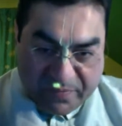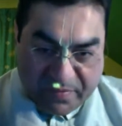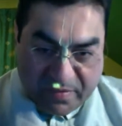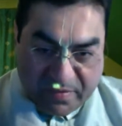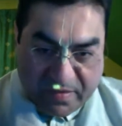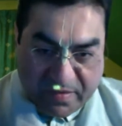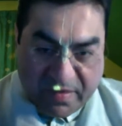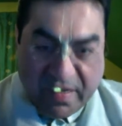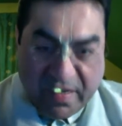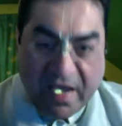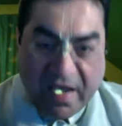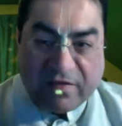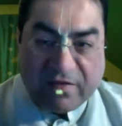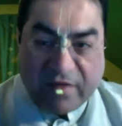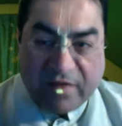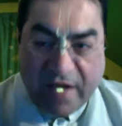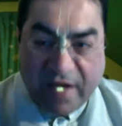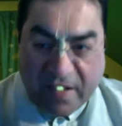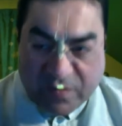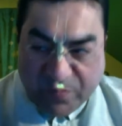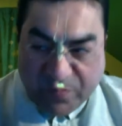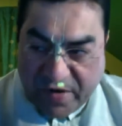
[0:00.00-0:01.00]
He has an
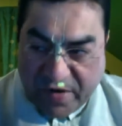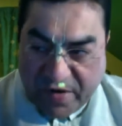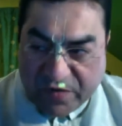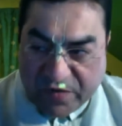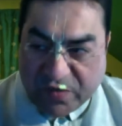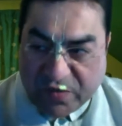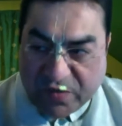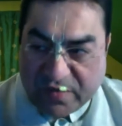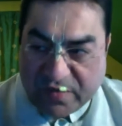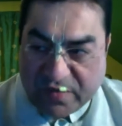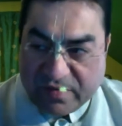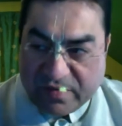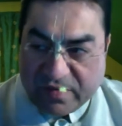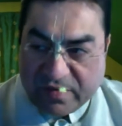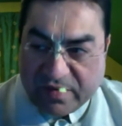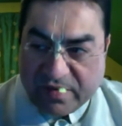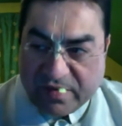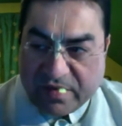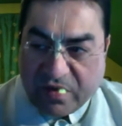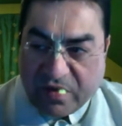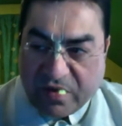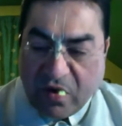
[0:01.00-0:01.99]
aspiration
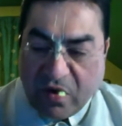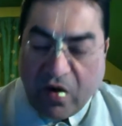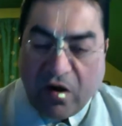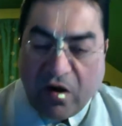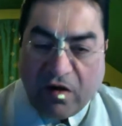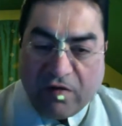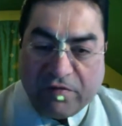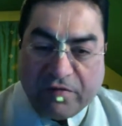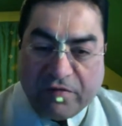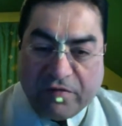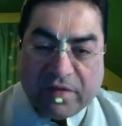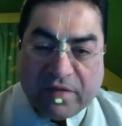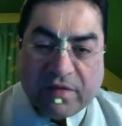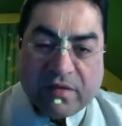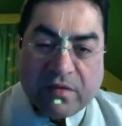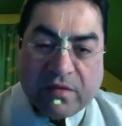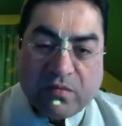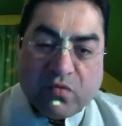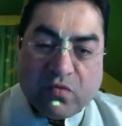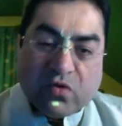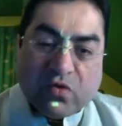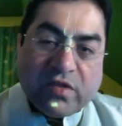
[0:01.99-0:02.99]
of
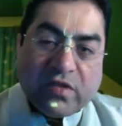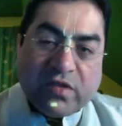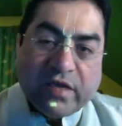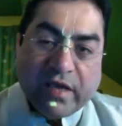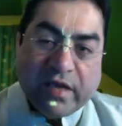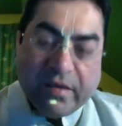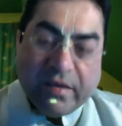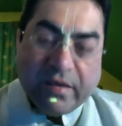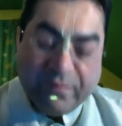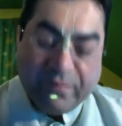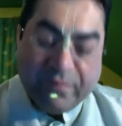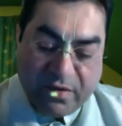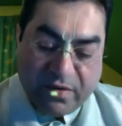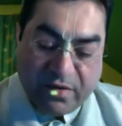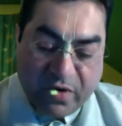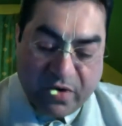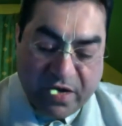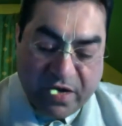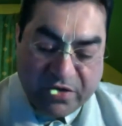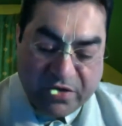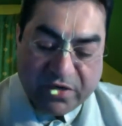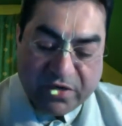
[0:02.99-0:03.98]
mukti,
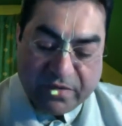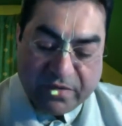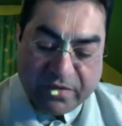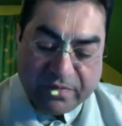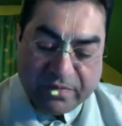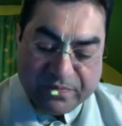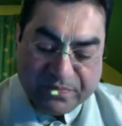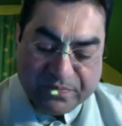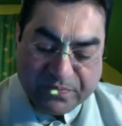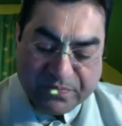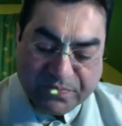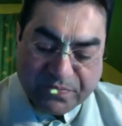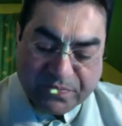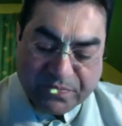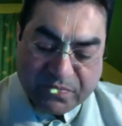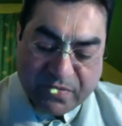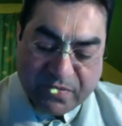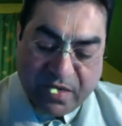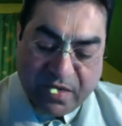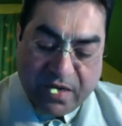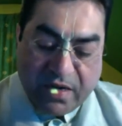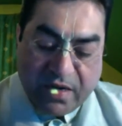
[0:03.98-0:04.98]
liberation.
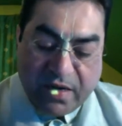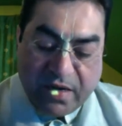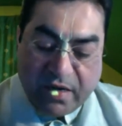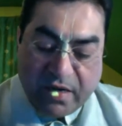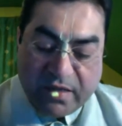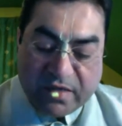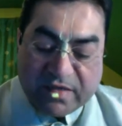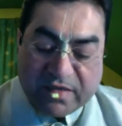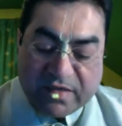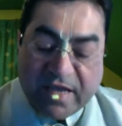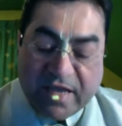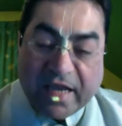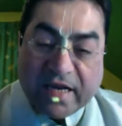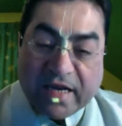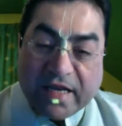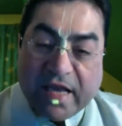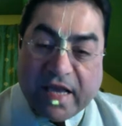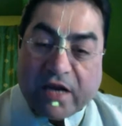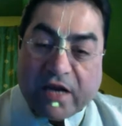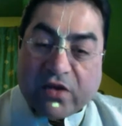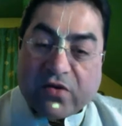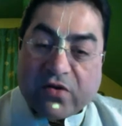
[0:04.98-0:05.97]
In the second
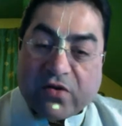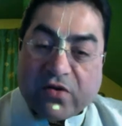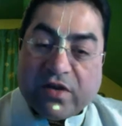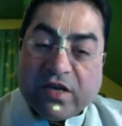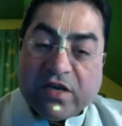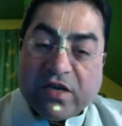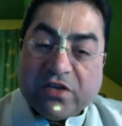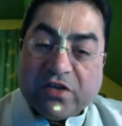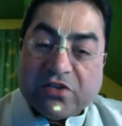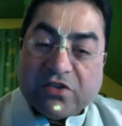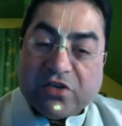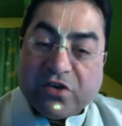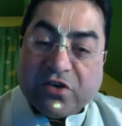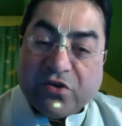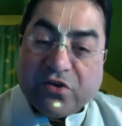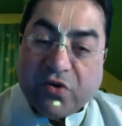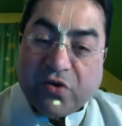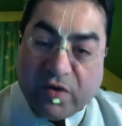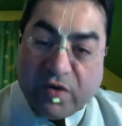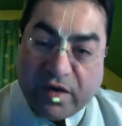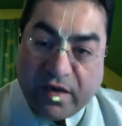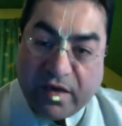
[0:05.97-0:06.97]
category is the
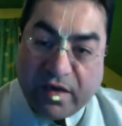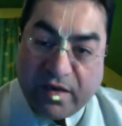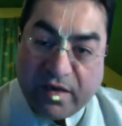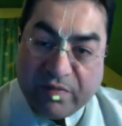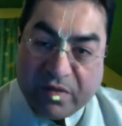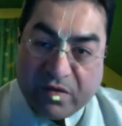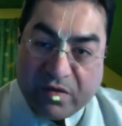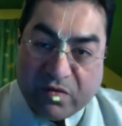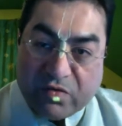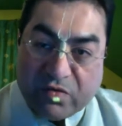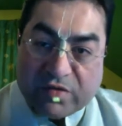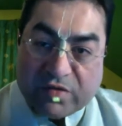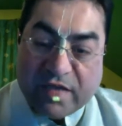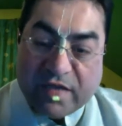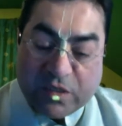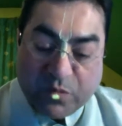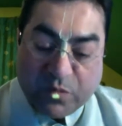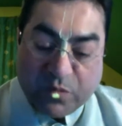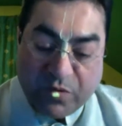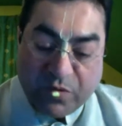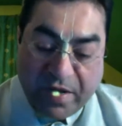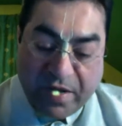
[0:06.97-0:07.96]
yogi, whose
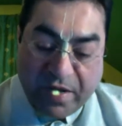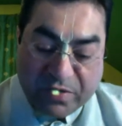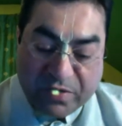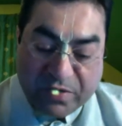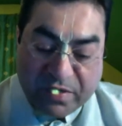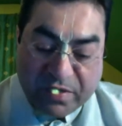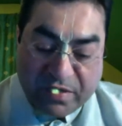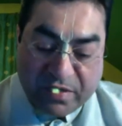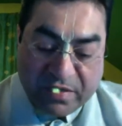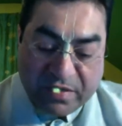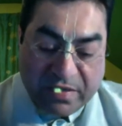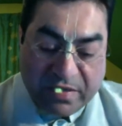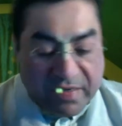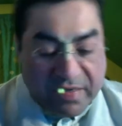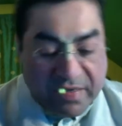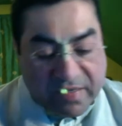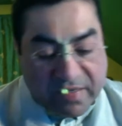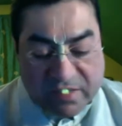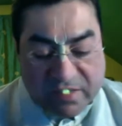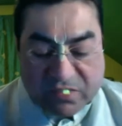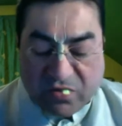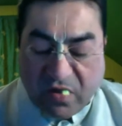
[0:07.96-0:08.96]
aspiration
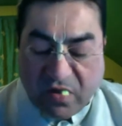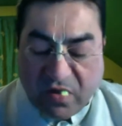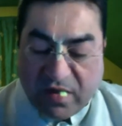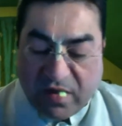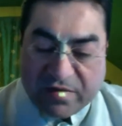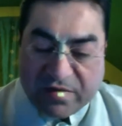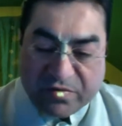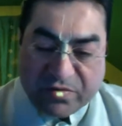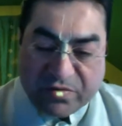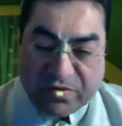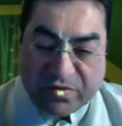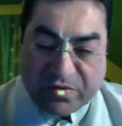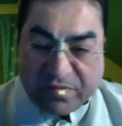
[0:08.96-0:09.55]
is knowledge.